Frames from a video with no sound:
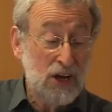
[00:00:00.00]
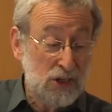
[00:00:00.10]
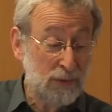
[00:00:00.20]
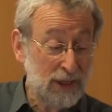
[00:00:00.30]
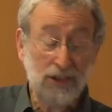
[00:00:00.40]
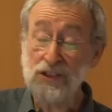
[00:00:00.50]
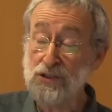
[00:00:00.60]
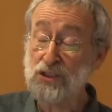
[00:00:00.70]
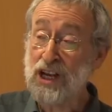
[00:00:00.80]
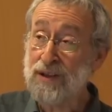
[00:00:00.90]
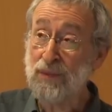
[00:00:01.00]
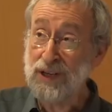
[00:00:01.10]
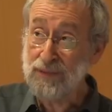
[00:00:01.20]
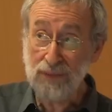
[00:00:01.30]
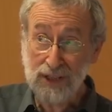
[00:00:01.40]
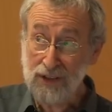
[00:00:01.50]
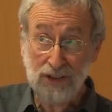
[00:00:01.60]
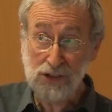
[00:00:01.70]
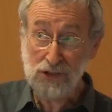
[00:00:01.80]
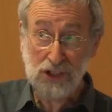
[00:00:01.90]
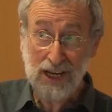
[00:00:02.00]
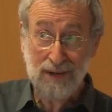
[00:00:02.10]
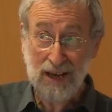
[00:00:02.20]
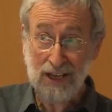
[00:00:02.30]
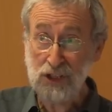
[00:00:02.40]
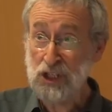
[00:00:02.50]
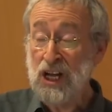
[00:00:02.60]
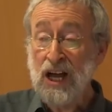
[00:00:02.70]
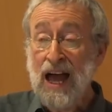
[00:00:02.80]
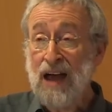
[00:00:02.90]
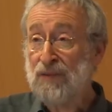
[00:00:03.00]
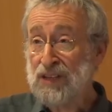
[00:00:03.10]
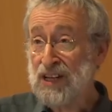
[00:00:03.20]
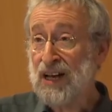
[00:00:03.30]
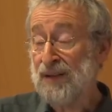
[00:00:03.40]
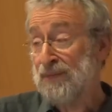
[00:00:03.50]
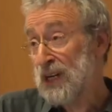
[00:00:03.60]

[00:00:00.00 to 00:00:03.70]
So we're going to use JMH every time.